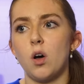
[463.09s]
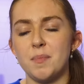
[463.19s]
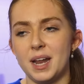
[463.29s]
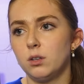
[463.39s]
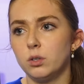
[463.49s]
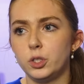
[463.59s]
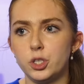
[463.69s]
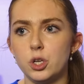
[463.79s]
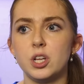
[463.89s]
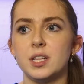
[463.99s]
of medical
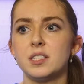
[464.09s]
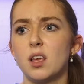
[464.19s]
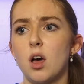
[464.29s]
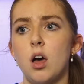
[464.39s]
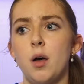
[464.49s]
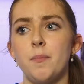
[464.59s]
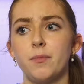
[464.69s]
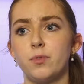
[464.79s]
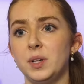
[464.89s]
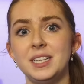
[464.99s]
students
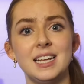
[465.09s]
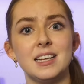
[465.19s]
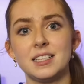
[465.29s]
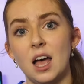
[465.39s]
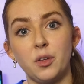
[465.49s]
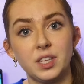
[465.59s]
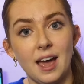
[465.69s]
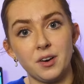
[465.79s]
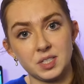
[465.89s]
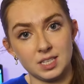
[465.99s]
volunteered as
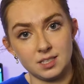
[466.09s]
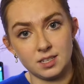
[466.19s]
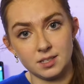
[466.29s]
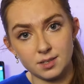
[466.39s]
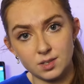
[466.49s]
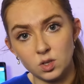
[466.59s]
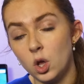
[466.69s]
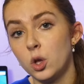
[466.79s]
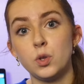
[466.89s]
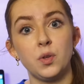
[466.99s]
healthcare assistants,
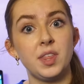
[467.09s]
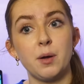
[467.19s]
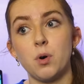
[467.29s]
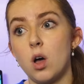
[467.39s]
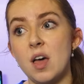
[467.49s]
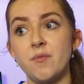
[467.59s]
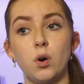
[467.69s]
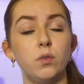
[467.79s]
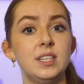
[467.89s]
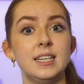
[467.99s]
so they were
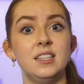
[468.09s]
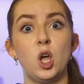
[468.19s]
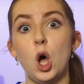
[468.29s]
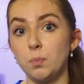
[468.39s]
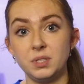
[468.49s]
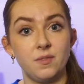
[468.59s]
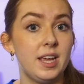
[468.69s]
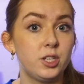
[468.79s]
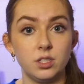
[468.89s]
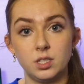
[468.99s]
involved in the
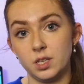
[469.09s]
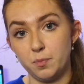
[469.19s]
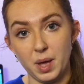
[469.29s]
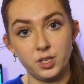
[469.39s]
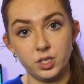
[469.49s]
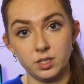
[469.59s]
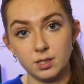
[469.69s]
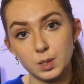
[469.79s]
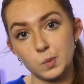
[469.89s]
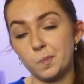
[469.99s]
observations of
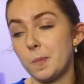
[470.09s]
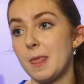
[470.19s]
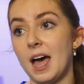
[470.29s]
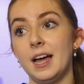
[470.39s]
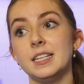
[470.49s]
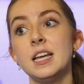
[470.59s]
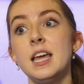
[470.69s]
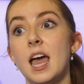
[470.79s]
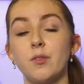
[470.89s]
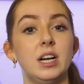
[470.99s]
patients, and
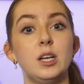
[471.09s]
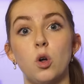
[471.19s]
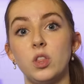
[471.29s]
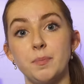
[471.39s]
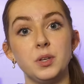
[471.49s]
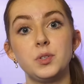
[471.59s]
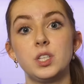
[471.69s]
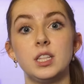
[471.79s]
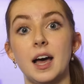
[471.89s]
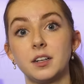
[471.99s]
it really got them used
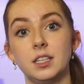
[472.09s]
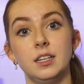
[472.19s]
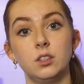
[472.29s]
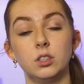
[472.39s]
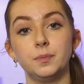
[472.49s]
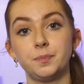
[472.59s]
to that clinical